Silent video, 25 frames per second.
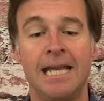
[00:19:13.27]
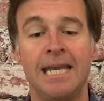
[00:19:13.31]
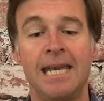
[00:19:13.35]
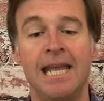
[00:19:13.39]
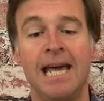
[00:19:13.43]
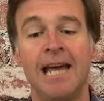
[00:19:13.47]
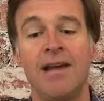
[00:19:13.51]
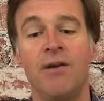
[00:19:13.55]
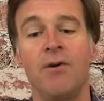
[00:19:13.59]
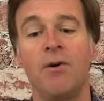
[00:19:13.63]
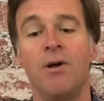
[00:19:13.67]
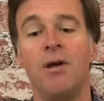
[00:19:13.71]

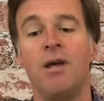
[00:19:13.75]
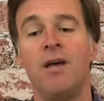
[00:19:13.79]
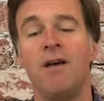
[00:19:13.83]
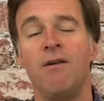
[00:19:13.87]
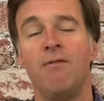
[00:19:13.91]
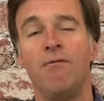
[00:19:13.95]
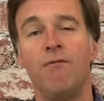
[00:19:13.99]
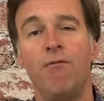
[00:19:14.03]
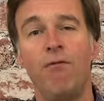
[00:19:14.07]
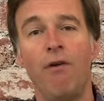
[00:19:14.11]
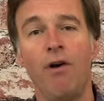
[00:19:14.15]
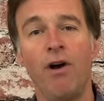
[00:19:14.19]
Now,
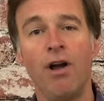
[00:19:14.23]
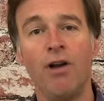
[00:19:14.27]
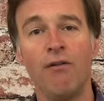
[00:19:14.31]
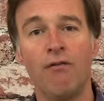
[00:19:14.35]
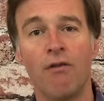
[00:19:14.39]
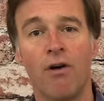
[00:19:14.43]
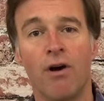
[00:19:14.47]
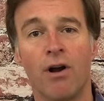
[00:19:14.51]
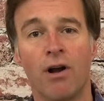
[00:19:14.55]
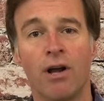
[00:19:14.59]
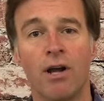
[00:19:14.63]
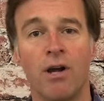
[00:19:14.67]

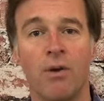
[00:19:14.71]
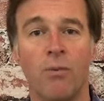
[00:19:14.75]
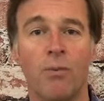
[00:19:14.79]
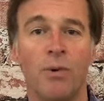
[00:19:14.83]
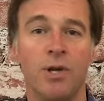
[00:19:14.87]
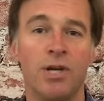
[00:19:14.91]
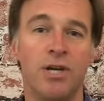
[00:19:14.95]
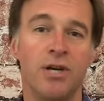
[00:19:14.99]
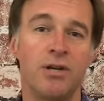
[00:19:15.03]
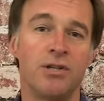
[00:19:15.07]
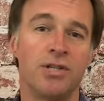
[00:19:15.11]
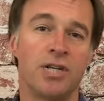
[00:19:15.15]
Weihrauch
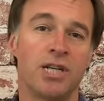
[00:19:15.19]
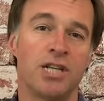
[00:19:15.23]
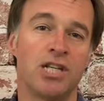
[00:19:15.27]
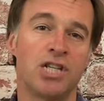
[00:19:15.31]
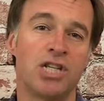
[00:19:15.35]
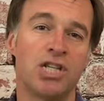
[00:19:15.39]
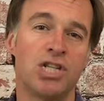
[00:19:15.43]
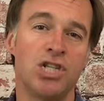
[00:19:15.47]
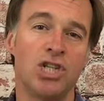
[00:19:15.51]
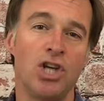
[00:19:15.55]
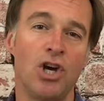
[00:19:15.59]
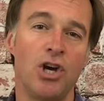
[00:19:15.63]
were using
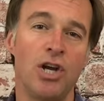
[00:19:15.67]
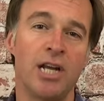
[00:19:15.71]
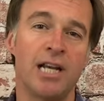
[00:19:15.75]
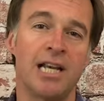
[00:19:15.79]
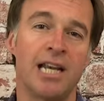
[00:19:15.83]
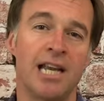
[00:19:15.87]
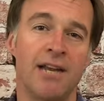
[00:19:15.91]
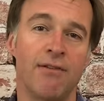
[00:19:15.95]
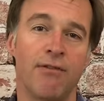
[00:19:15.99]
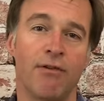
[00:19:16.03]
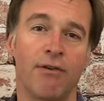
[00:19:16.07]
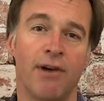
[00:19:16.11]

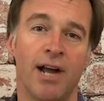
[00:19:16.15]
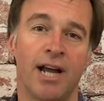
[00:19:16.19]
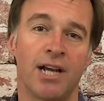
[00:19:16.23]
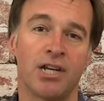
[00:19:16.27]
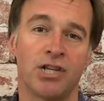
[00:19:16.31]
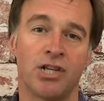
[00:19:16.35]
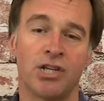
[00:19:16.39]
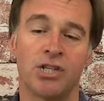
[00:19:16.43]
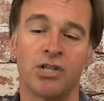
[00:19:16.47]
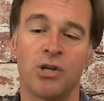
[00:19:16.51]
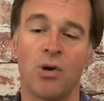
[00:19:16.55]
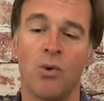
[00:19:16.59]
side lever
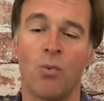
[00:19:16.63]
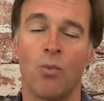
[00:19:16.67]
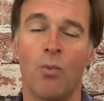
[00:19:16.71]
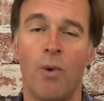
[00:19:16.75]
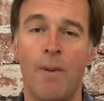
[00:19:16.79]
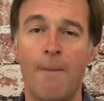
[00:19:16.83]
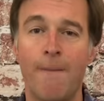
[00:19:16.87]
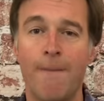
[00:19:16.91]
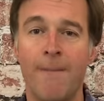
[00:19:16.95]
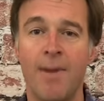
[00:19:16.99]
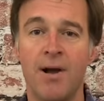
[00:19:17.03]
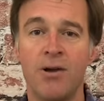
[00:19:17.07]
actions
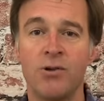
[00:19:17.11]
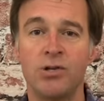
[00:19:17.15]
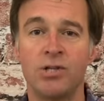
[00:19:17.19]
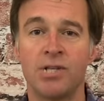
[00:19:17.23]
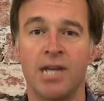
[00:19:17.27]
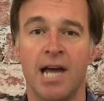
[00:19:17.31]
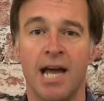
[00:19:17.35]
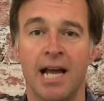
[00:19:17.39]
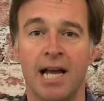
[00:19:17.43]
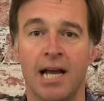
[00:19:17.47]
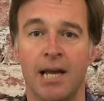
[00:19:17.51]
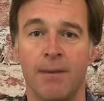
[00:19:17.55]
when
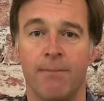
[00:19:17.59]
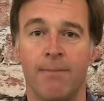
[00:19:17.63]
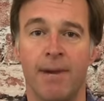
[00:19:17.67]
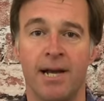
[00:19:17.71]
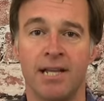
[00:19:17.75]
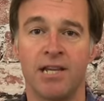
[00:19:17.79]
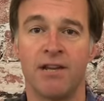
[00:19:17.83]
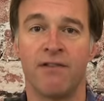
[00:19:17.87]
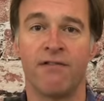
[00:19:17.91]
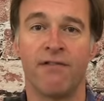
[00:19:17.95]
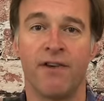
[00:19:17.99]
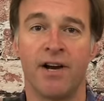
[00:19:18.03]
most airgun
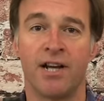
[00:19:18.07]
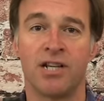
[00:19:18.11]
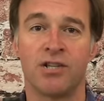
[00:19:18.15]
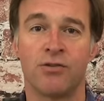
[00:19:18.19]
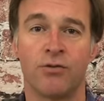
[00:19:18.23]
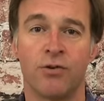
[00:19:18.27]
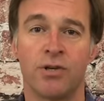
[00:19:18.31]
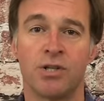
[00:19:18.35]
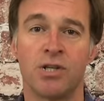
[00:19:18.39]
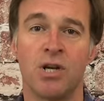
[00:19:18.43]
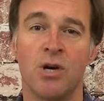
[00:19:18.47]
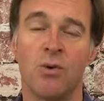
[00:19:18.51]

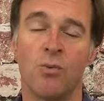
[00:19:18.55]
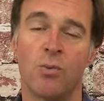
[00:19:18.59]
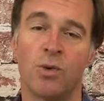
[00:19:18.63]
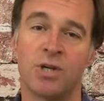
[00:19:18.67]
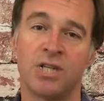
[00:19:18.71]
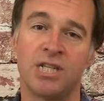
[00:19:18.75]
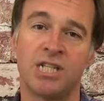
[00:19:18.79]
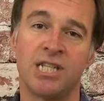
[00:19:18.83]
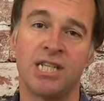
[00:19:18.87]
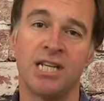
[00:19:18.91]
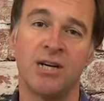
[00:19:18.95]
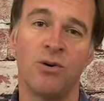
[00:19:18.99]
manufacturers
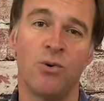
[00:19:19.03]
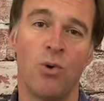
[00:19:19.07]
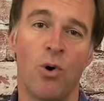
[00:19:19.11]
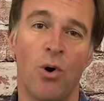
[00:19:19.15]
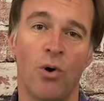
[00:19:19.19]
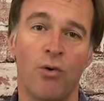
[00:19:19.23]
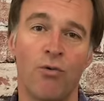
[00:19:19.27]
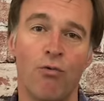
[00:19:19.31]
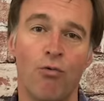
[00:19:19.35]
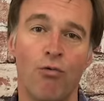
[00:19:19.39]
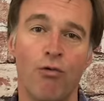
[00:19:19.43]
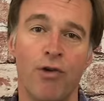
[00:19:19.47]
were still
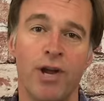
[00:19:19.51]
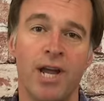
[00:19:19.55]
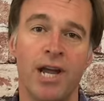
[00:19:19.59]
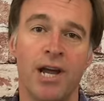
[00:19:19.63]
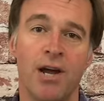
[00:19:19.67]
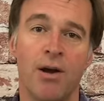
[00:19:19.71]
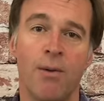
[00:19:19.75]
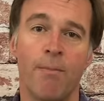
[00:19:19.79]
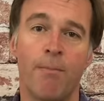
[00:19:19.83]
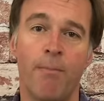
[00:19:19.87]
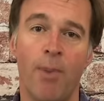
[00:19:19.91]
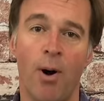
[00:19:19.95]
on
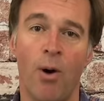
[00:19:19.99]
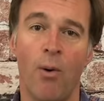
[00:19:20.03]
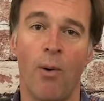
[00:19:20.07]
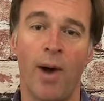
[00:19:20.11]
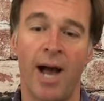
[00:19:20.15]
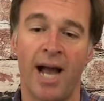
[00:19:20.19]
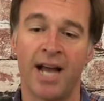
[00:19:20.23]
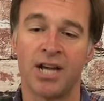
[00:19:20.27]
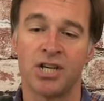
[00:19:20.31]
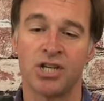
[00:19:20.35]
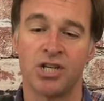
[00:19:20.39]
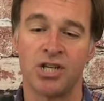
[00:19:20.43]
rear
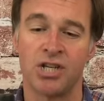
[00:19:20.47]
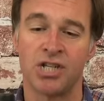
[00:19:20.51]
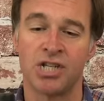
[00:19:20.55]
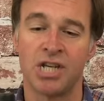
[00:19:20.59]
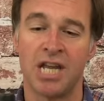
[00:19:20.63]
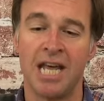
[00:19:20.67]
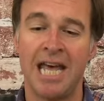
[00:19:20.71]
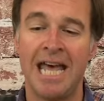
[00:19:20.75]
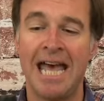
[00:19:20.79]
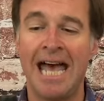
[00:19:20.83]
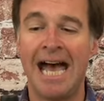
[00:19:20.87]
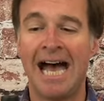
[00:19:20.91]
bolt
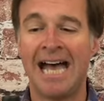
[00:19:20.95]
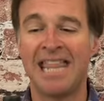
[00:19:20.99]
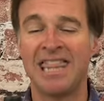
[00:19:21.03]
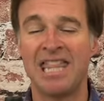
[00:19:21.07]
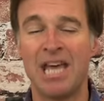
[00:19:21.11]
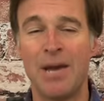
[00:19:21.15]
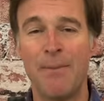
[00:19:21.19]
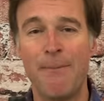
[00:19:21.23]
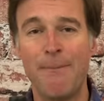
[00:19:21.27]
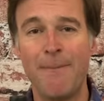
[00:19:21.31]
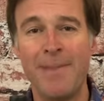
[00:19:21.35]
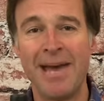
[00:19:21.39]
actions,
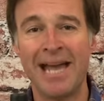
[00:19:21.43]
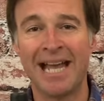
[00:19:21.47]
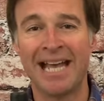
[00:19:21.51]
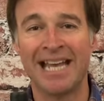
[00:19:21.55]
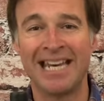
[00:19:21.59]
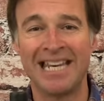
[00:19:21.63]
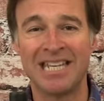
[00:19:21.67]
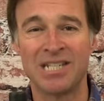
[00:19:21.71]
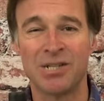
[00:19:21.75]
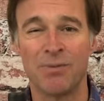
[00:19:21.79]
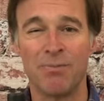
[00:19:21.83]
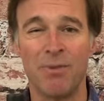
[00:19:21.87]
and their
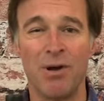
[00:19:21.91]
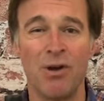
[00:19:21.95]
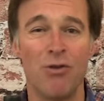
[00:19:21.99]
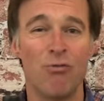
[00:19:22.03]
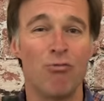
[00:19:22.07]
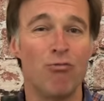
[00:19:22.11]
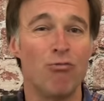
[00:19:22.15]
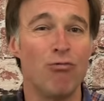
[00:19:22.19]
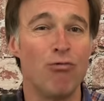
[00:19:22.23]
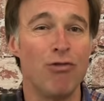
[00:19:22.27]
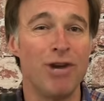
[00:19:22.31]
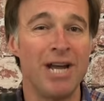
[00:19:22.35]
mechanism
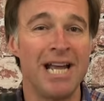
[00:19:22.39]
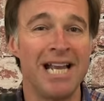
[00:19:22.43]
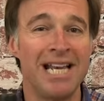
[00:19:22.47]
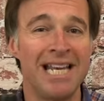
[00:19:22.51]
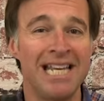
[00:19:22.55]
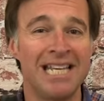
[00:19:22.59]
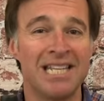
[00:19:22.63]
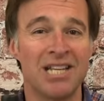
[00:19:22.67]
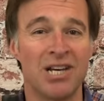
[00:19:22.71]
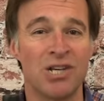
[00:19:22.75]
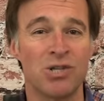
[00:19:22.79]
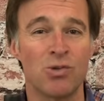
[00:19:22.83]

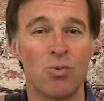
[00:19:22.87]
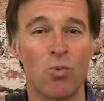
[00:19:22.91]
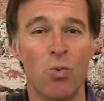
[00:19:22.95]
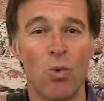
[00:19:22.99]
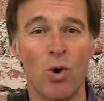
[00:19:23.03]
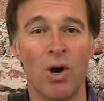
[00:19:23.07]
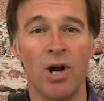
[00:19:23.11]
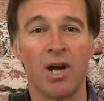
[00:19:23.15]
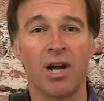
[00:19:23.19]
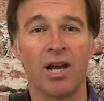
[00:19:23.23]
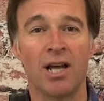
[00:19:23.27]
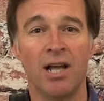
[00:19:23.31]
really does
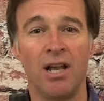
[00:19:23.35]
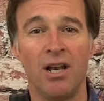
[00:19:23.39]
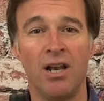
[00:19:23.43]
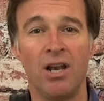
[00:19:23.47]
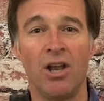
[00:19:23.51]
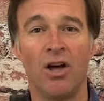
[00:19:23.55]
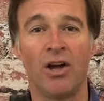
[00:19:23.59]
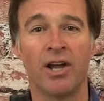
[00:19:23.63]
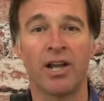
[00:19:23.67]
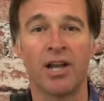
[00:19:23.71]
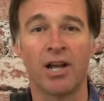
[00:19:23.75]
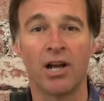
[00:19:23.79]
work
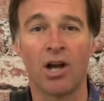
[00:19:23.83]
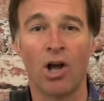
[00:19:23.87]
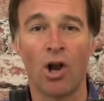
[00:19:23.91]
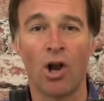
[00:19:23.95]
like